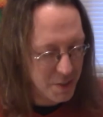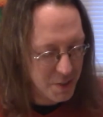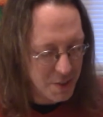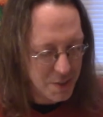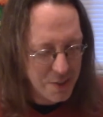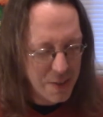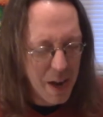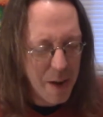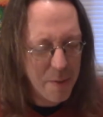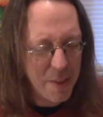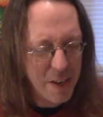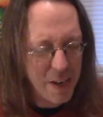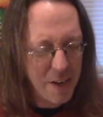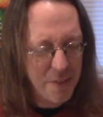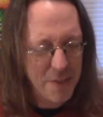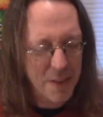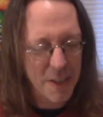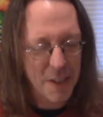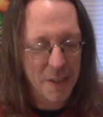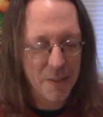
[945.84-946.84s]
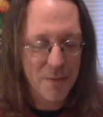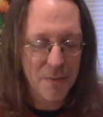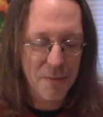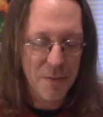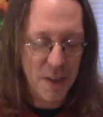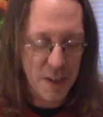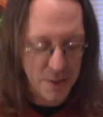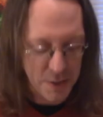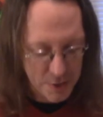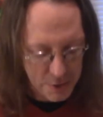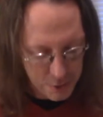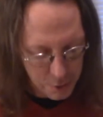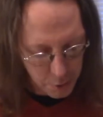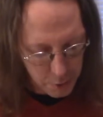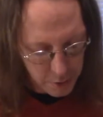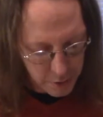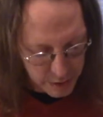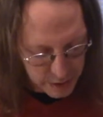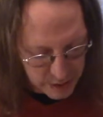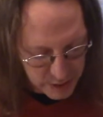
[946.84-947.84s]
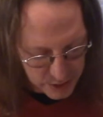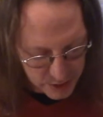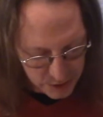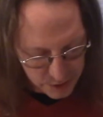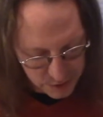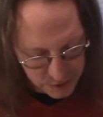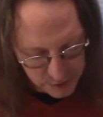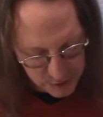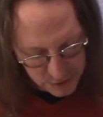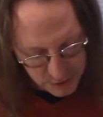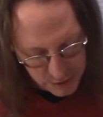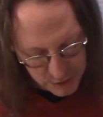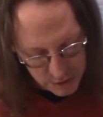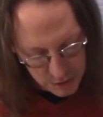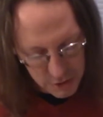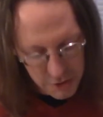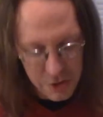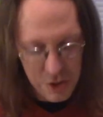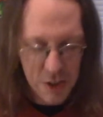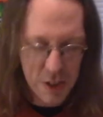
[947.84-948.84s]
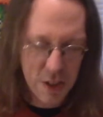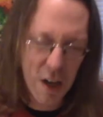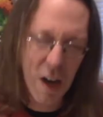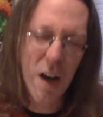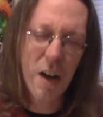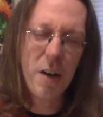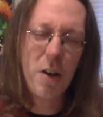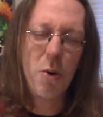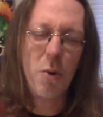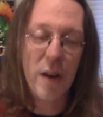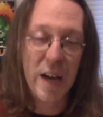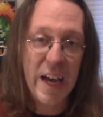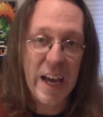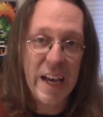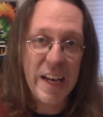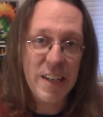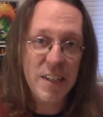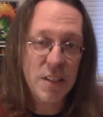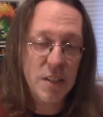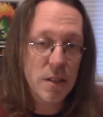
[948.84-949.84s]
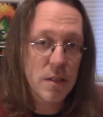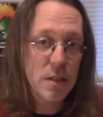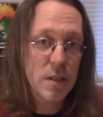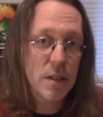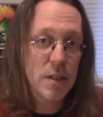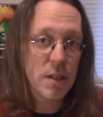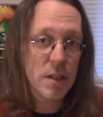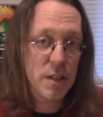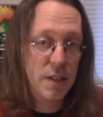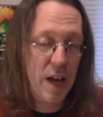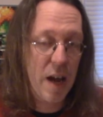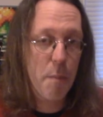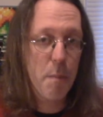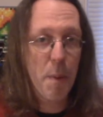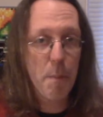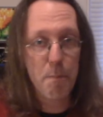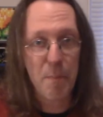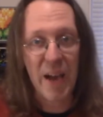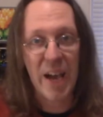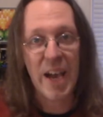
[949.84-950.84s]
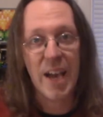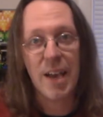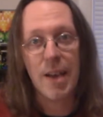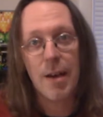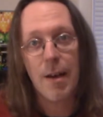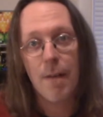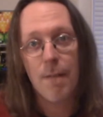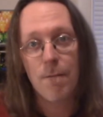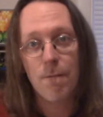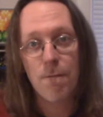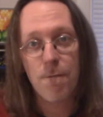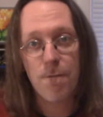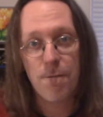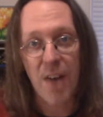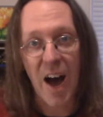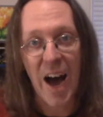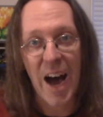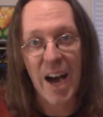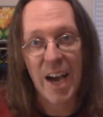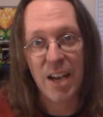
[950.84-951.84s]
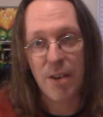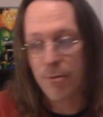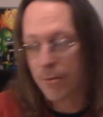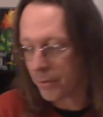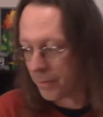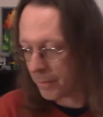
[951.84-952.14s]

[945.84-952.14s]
the top of the ninth inning, and the score is Chicago 8, Tampa Bay 5.